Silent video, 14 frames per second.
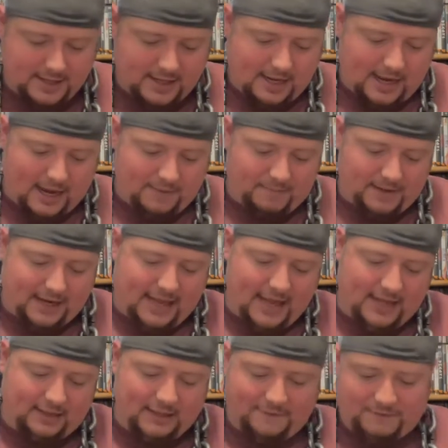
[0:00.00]
Uh, but I
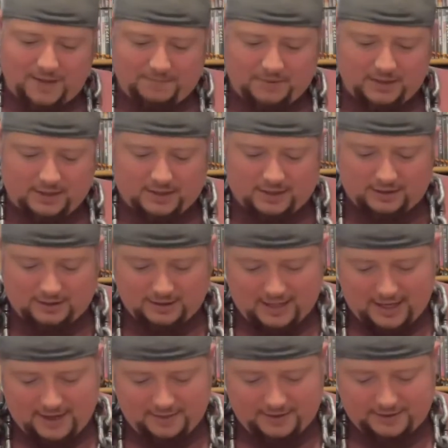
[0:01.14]
can't lift up the
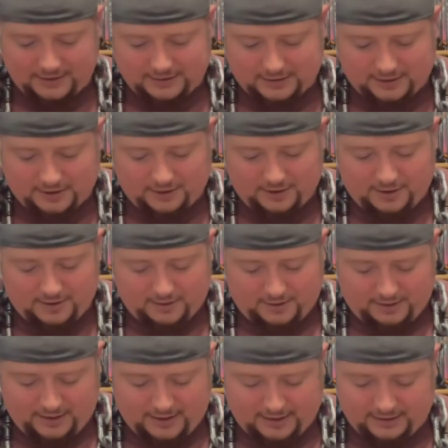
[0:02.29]
uh, the skirt or
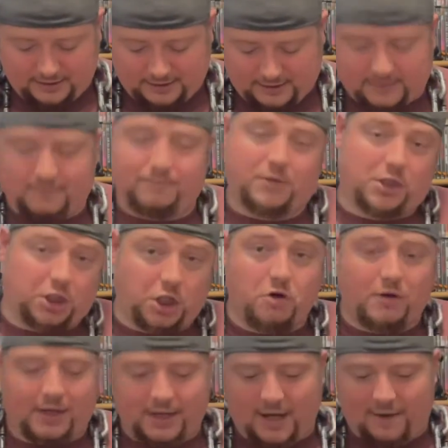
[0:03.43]
the, the
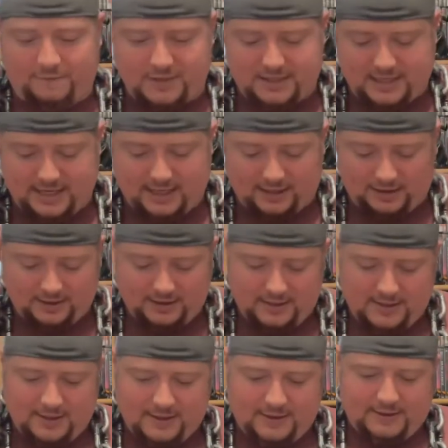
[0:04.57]
cloak enough to tell.
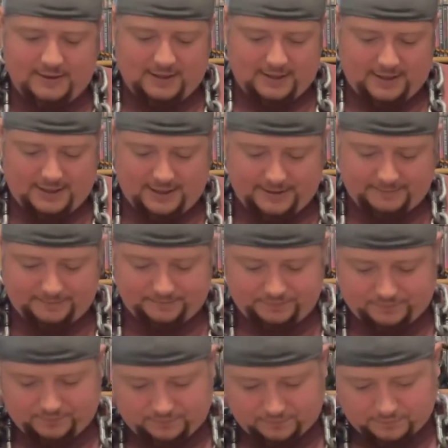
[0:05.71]
Um,
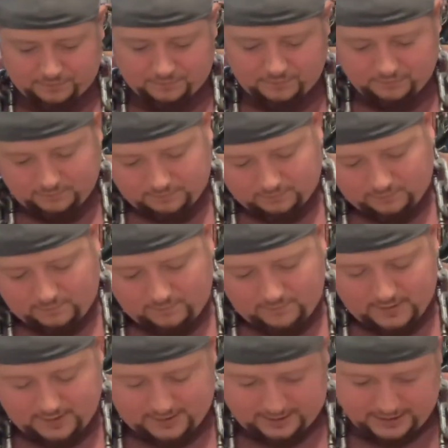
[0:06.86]

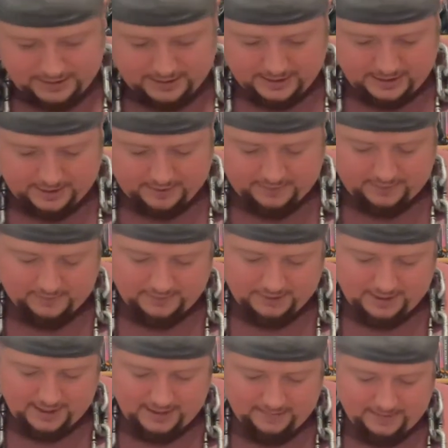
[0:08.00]
let's see here. I'm
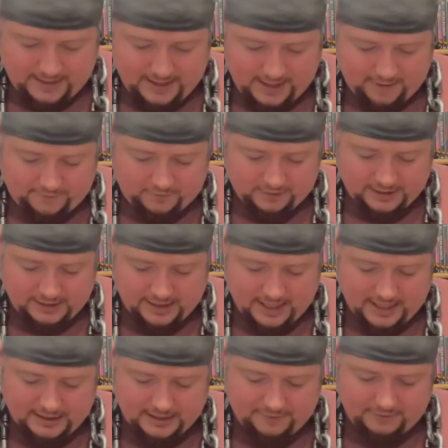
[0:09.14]
trying to be careful with this guy
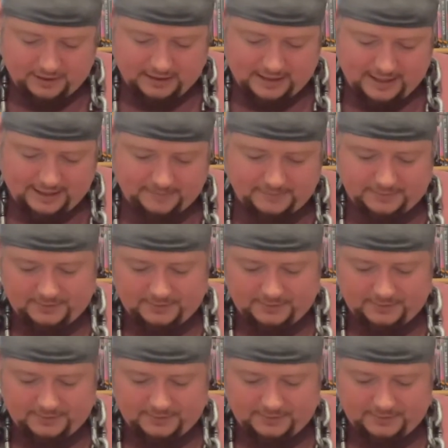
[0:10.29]
because I really like him.